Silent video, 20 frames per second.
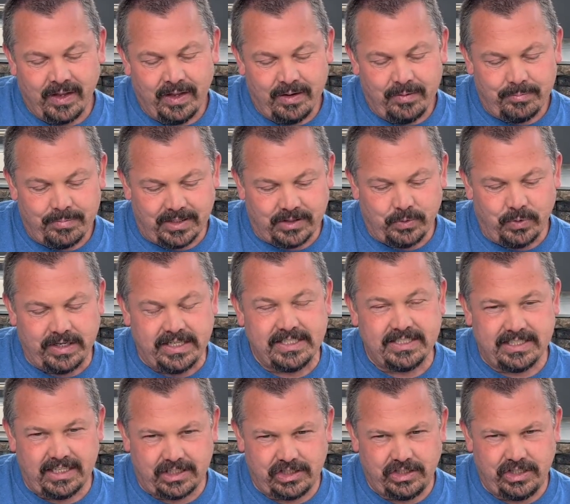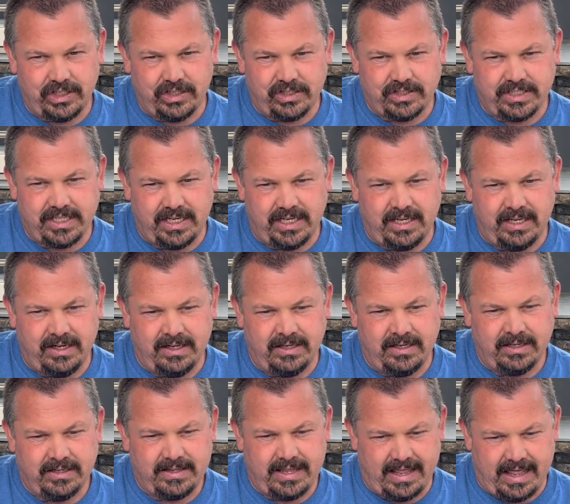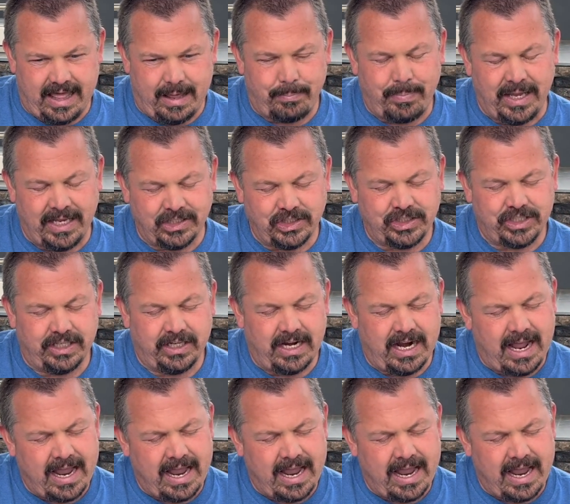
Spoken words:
But 26 years in that pension, and I